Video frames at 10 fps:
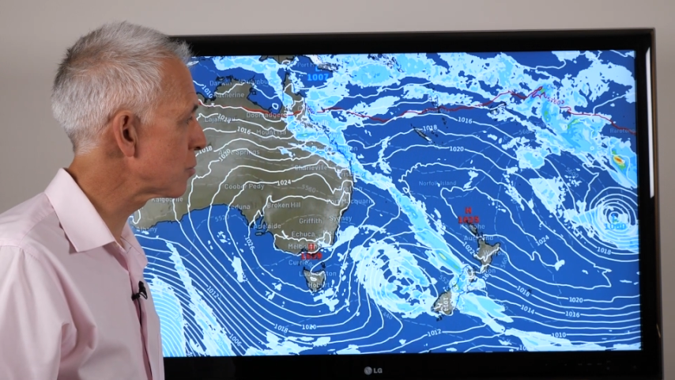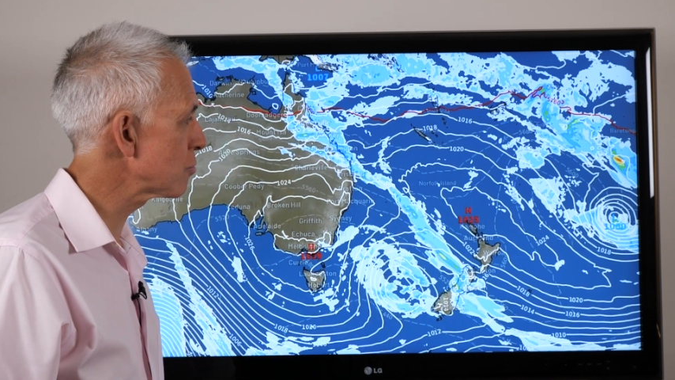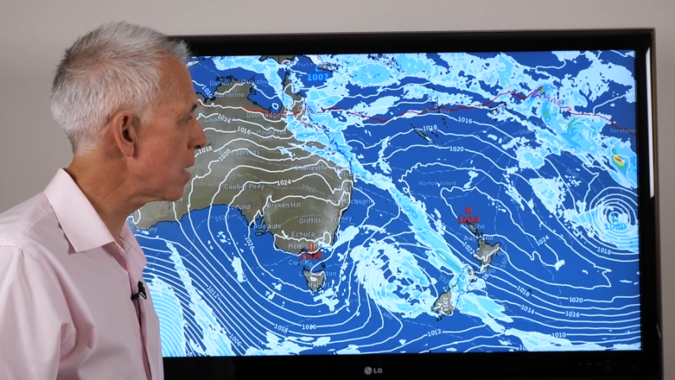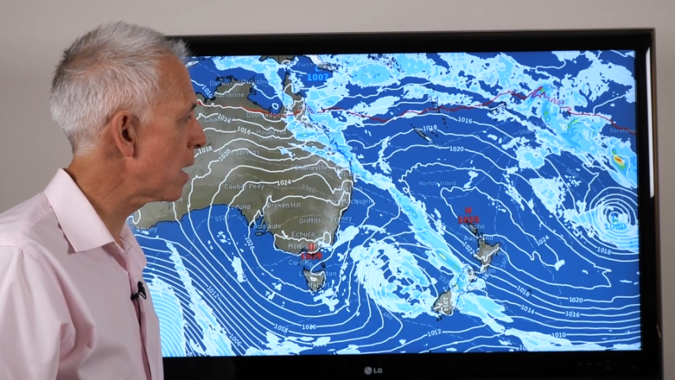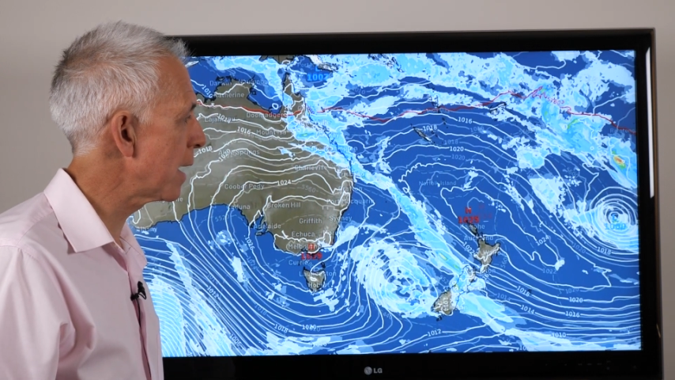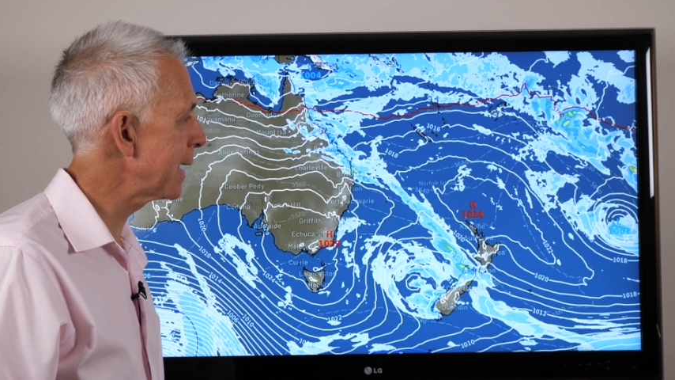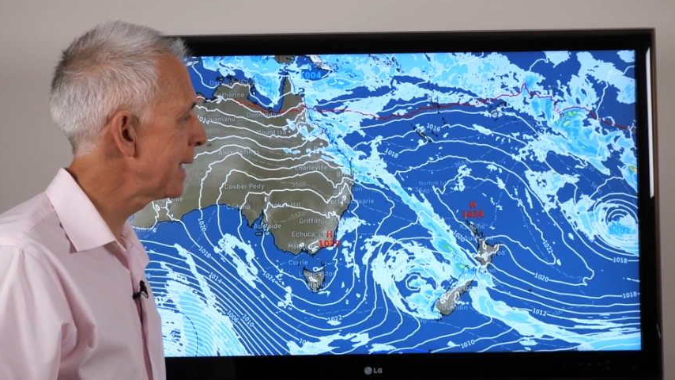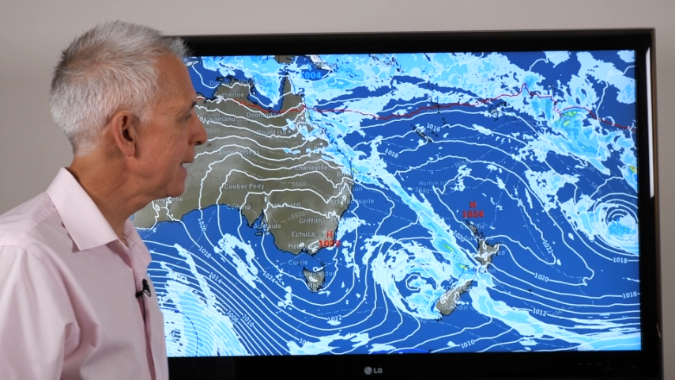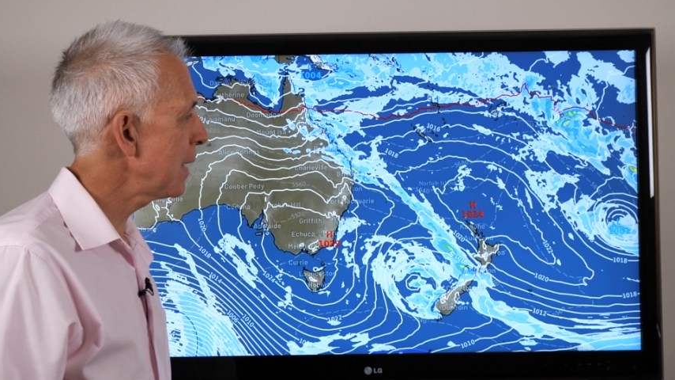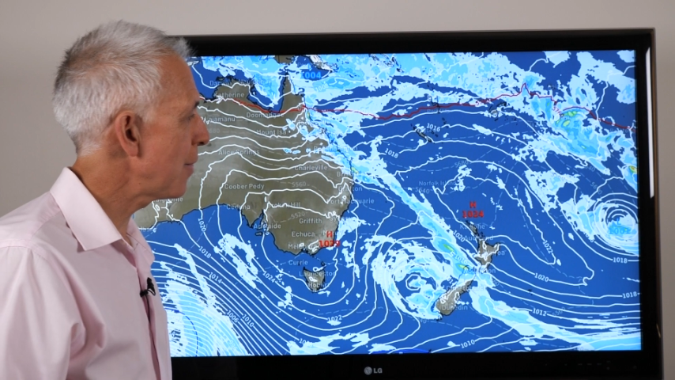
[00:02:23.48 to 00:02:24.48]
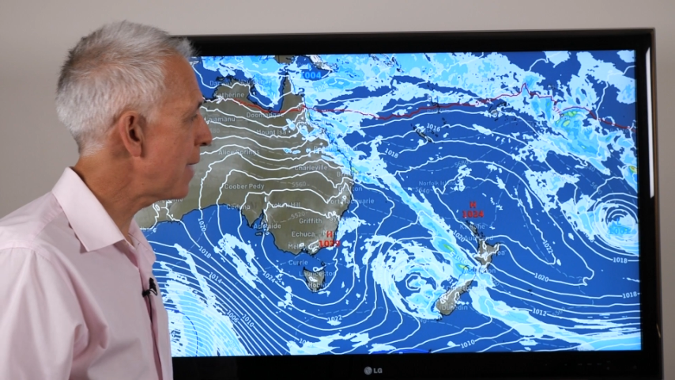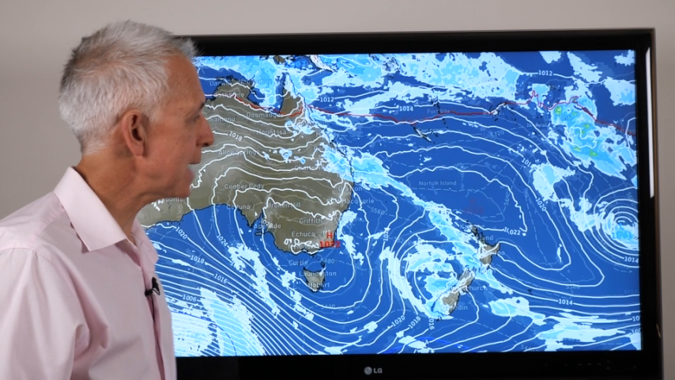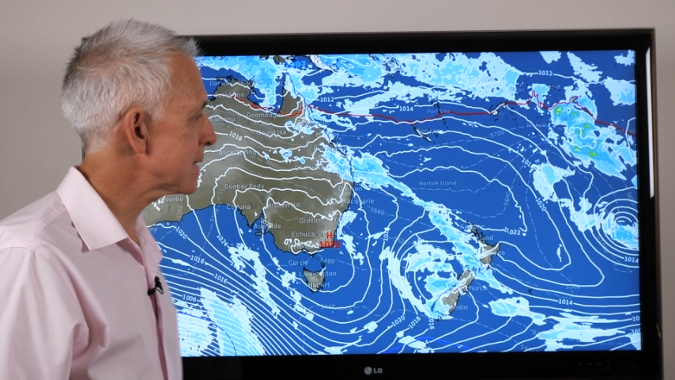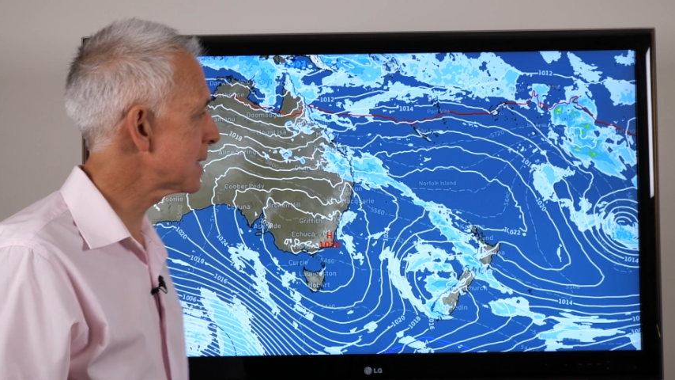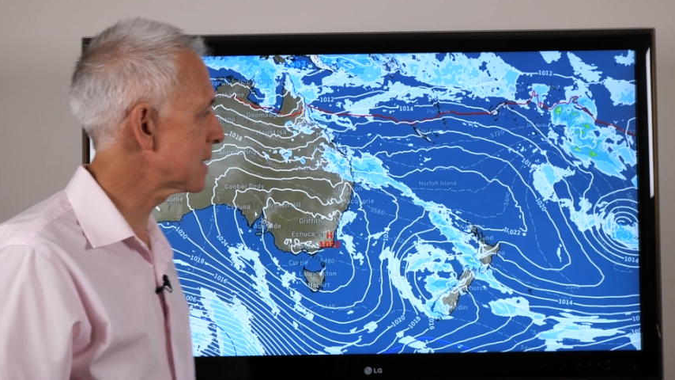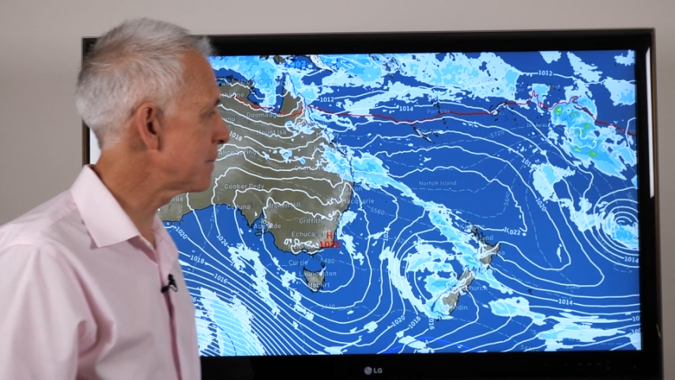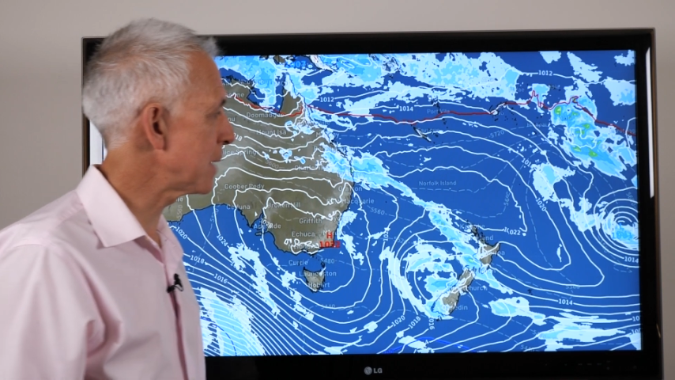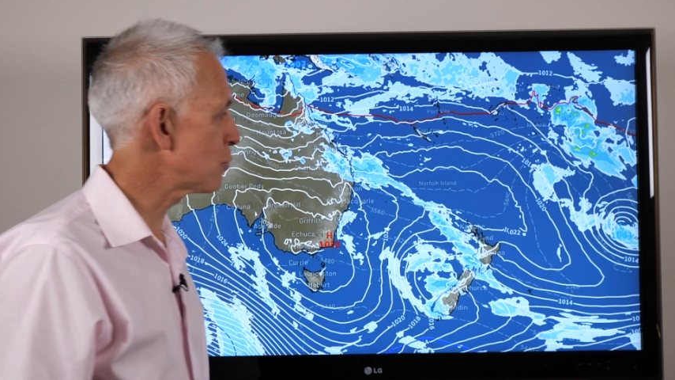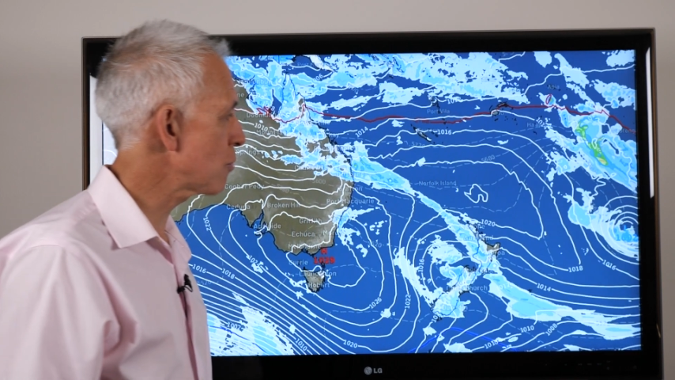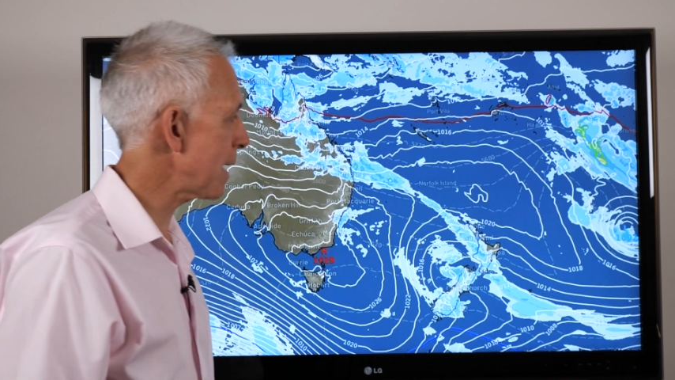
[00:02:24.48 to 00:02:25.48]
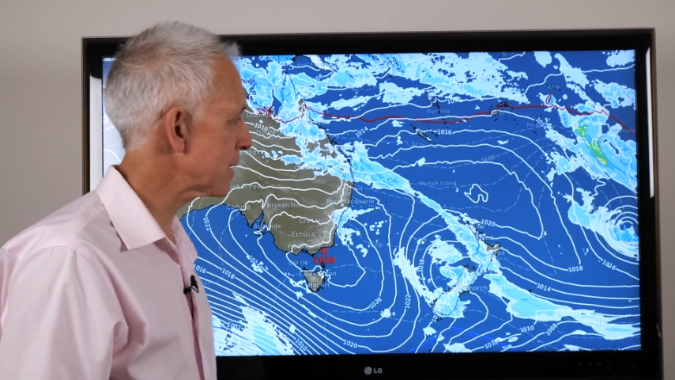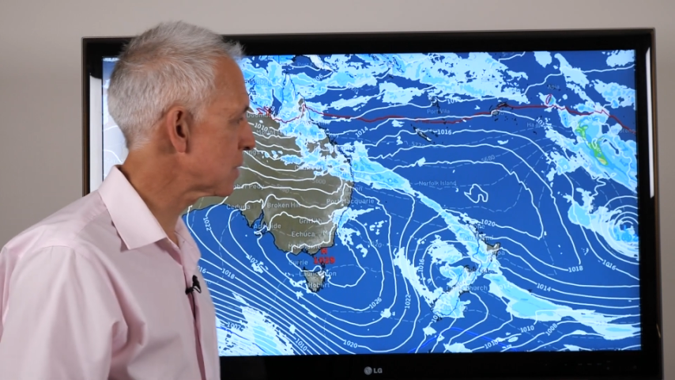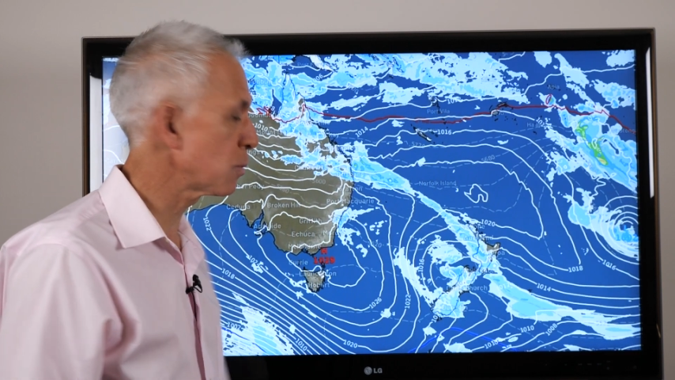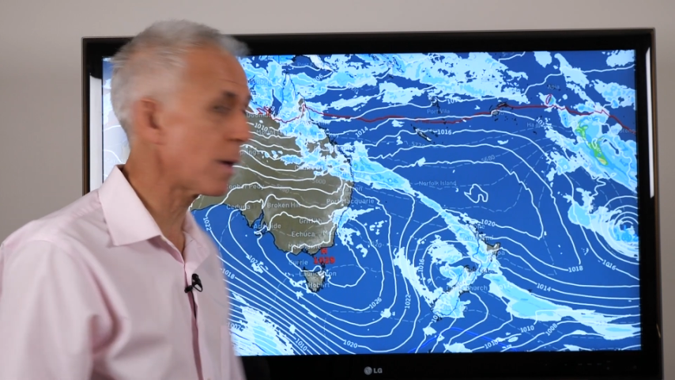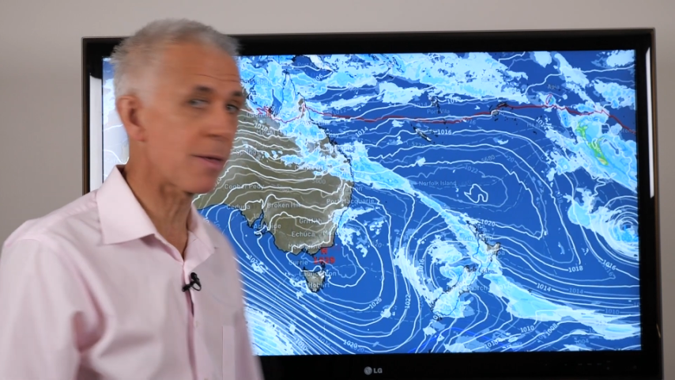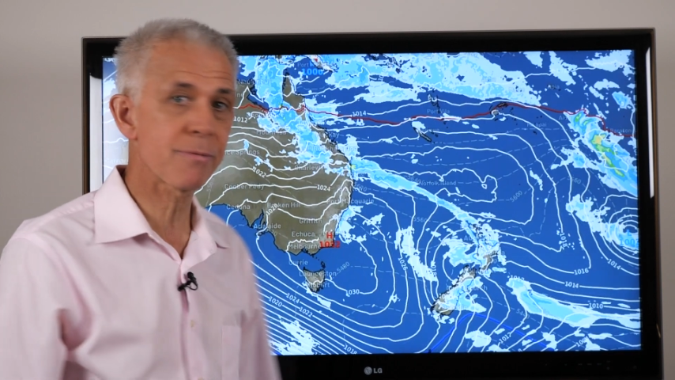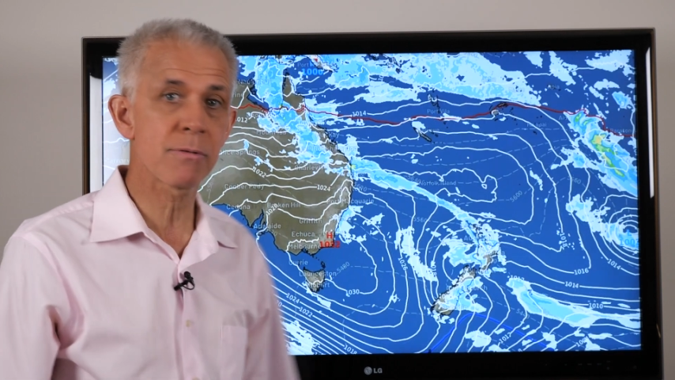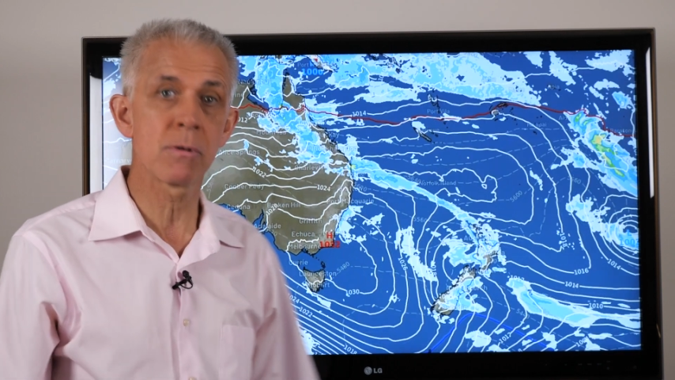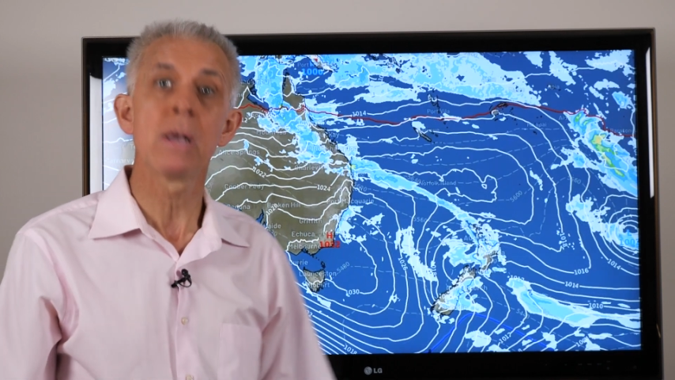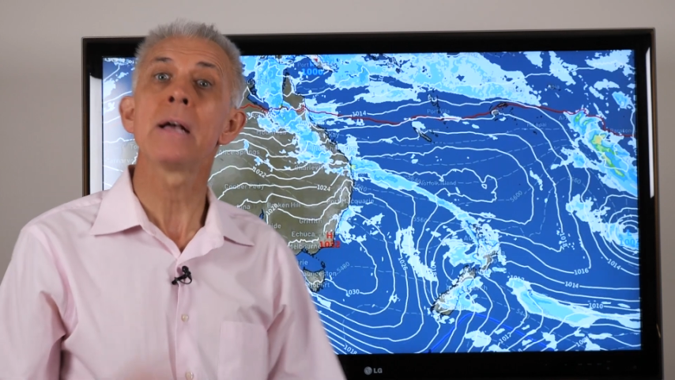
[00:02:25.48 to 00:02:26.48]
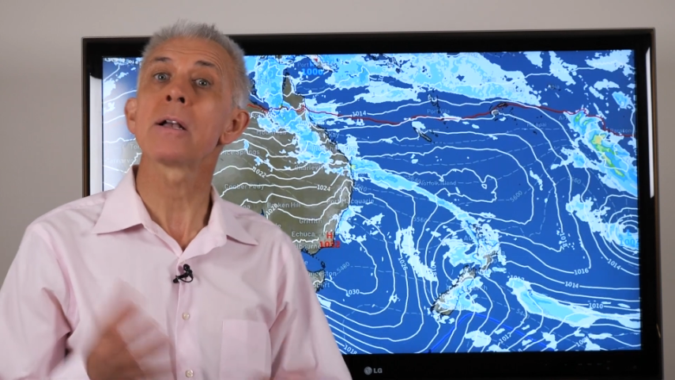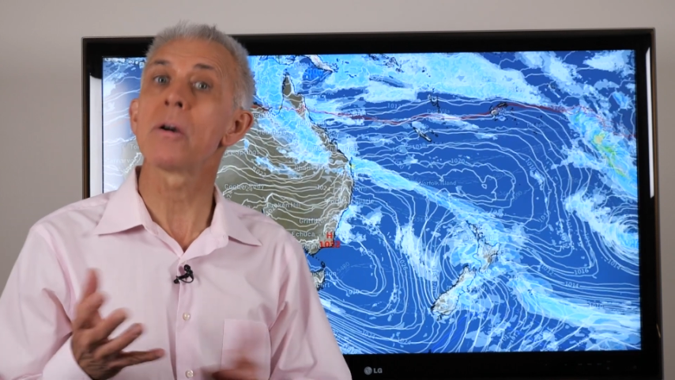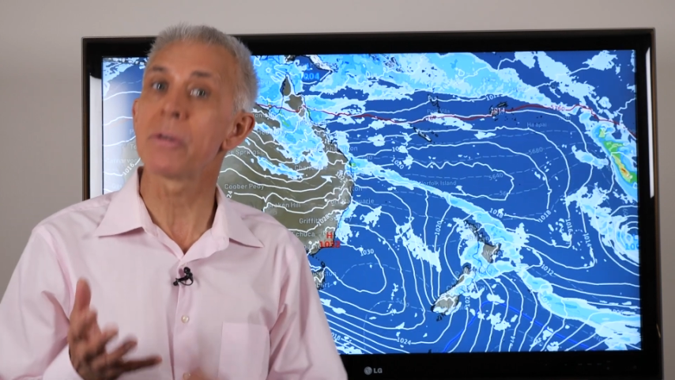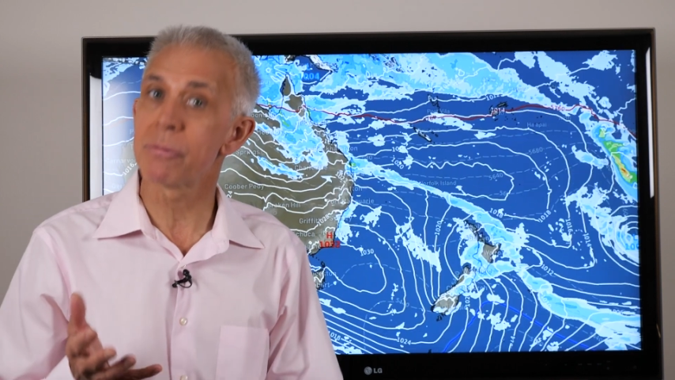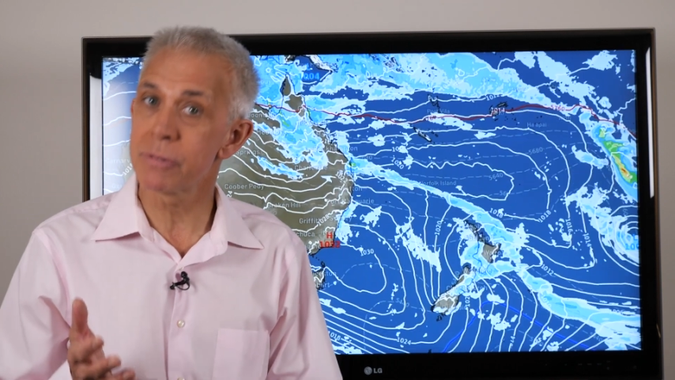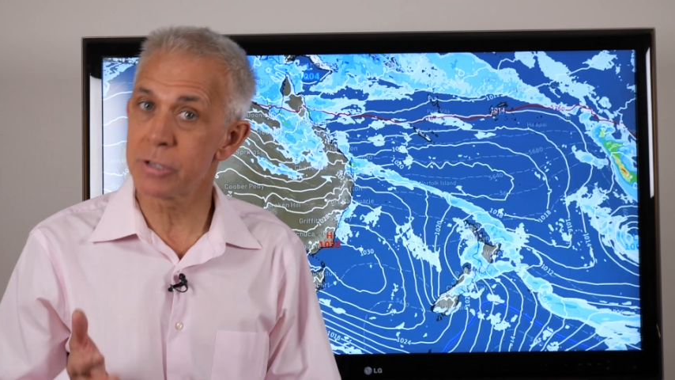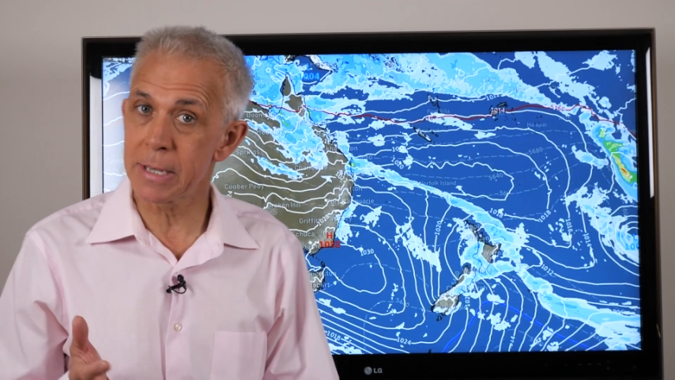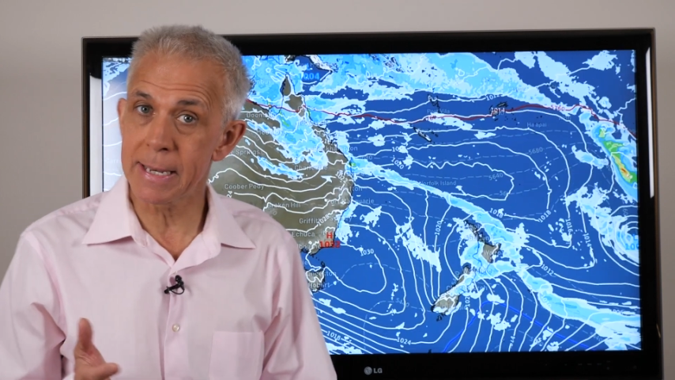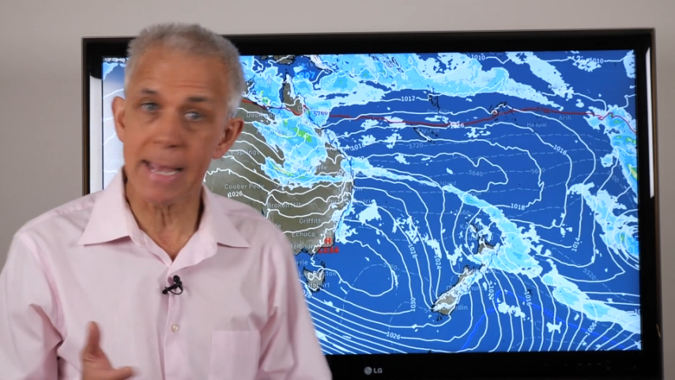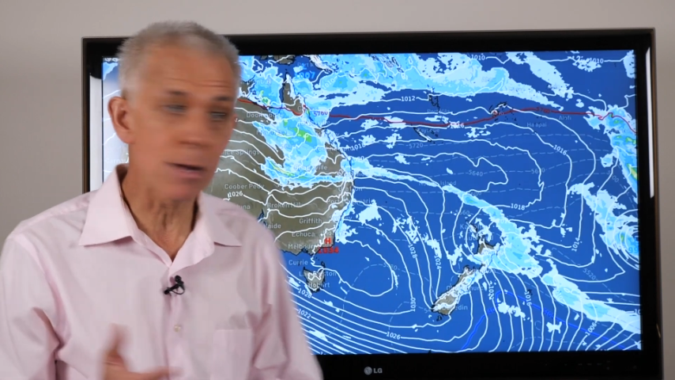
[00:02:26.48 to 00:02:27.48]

dry. That system then tracks its way through, going through the day